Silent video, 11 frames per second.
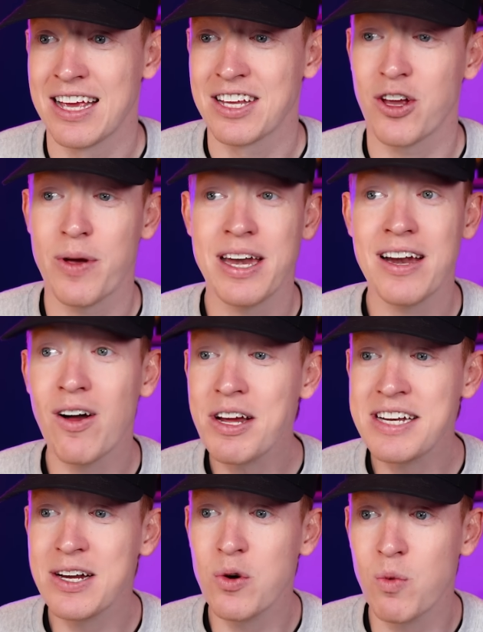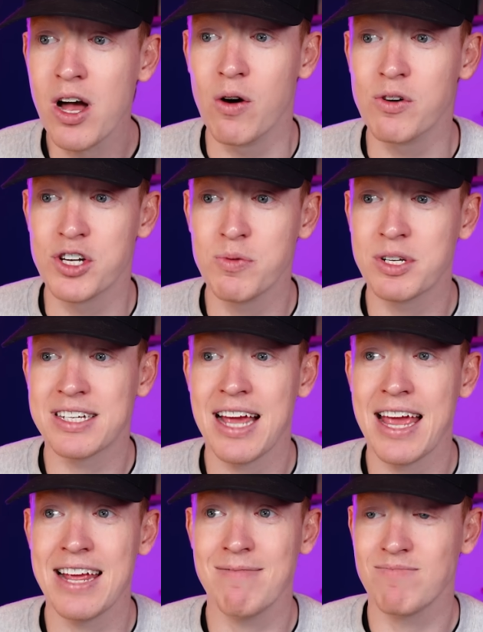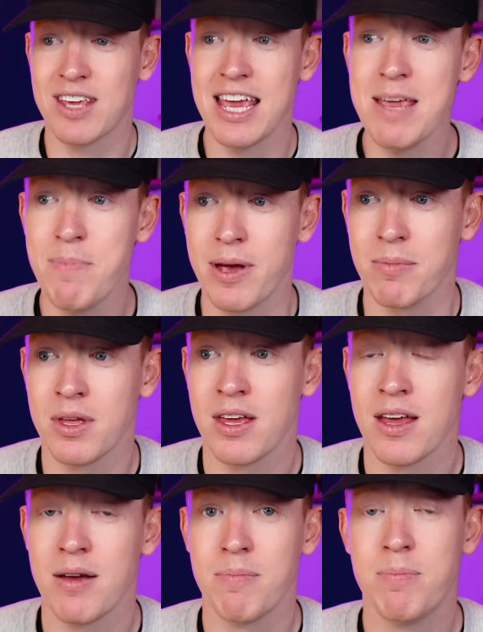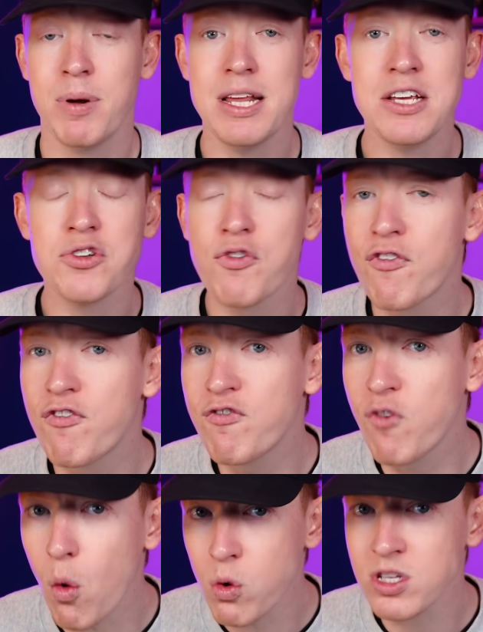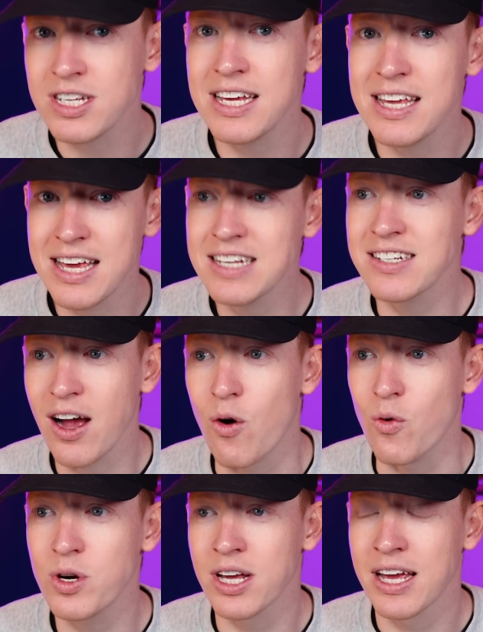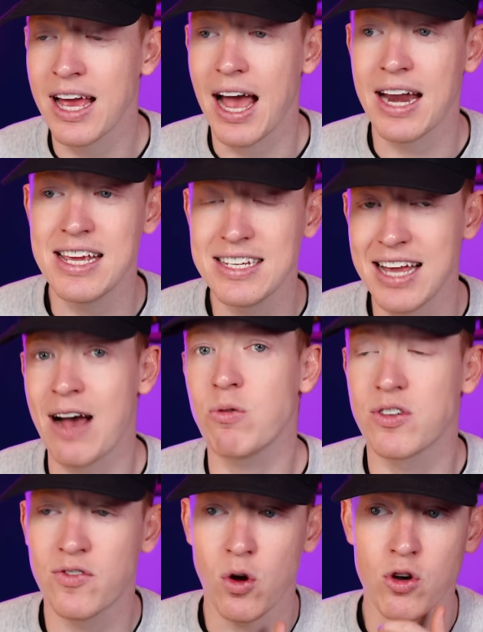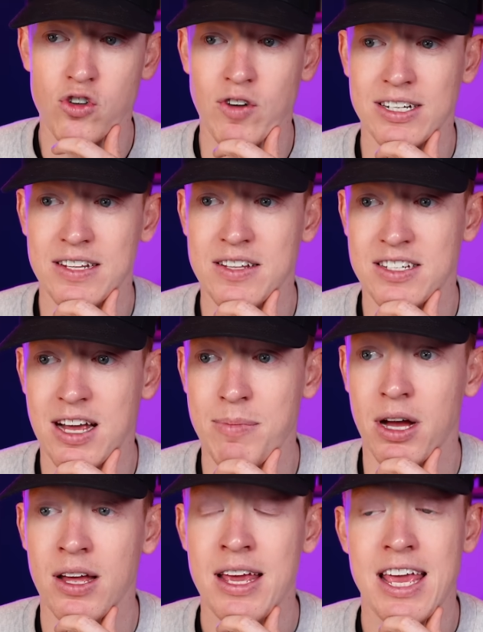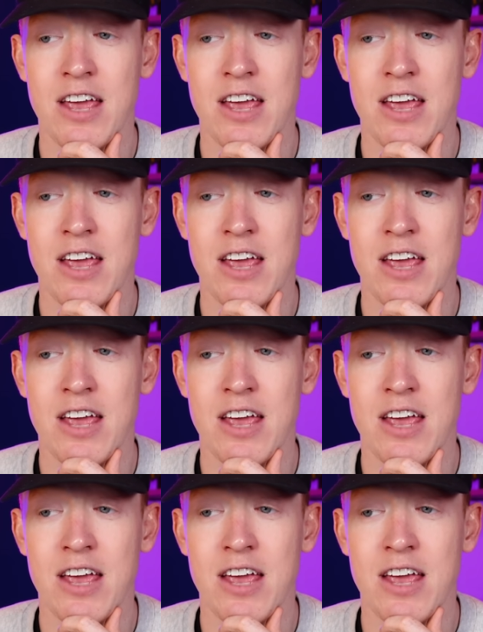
So in an ideal world, you would say keep him. But he's 40 years old and he's out of contract in the summer.